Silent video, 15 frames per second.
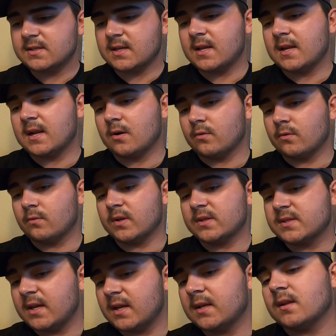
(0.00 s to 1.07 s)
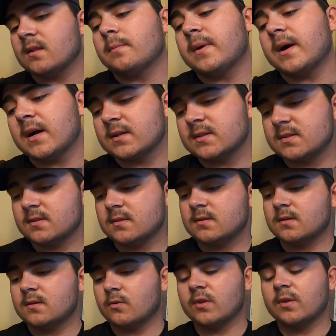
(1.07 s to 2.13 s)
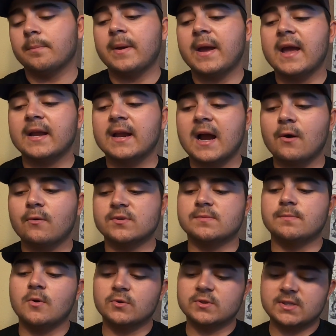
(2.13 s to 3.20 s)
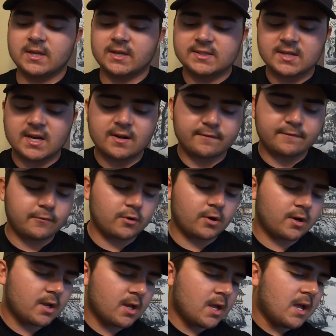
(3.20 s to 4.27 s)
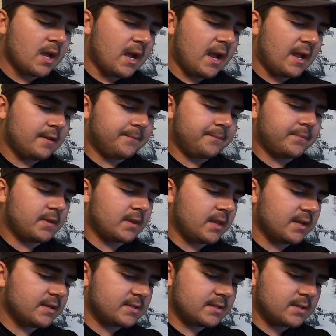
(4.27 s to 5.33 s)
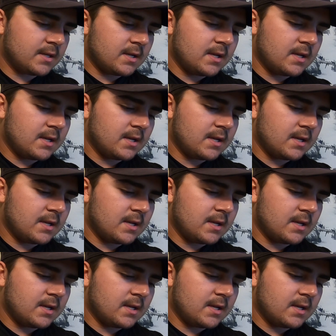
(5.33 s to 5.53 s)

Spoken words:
And now let's get into the box or the bag I was most excited for. And this,